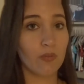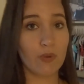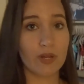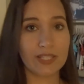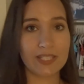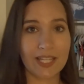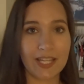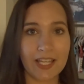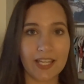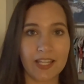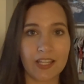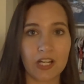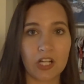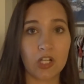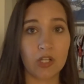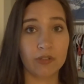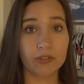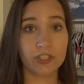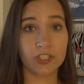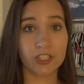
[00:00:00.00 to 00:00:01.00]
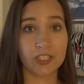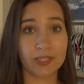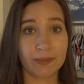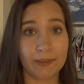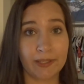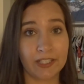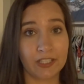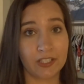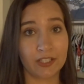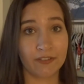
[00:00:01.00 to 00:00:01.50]
Once I get closer to
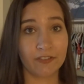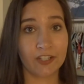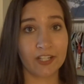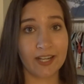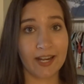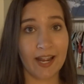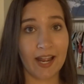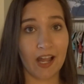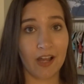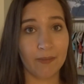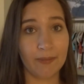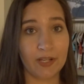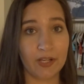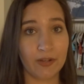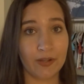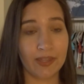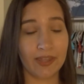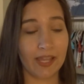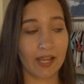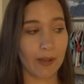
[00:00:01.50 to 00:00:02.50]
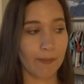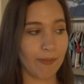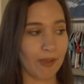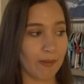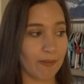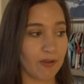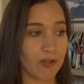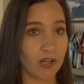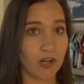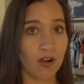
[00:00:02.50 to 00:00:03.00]
my delivery day, I'll be doing like a
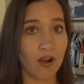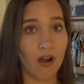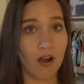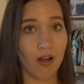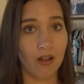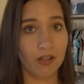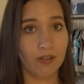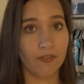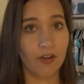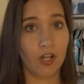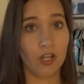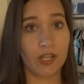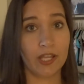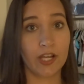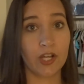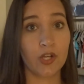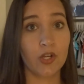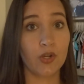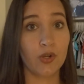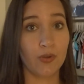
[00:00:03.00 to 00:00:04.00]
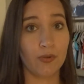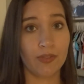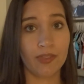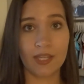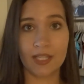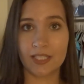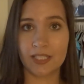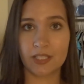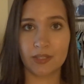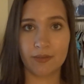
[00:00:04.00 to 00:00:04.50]
baby girl haul of all like new
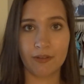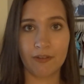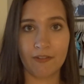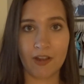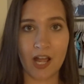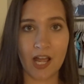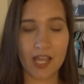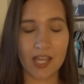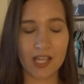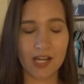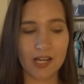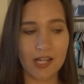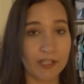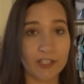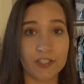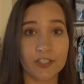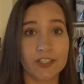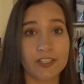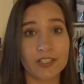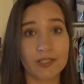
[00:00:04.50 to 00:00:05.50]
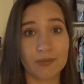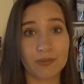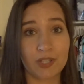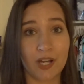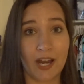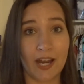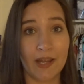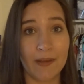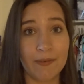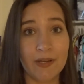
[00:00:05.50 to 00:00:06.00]
things that we've gotten. Make sure you're
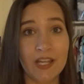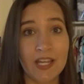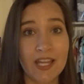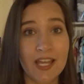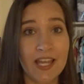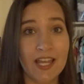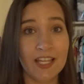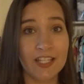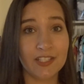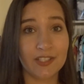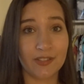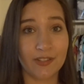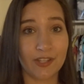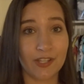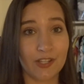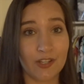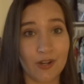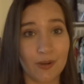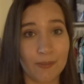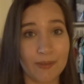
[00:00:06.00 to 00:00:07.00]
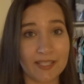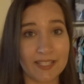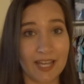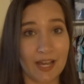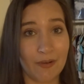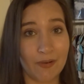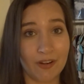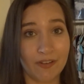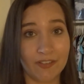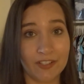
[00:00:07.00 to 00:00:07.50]
subscribed so that you don't miss
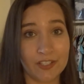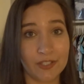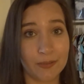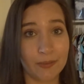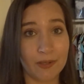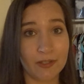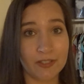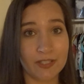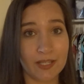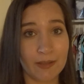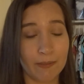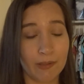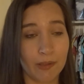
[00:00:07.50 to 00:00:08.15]
that whenever I do post it.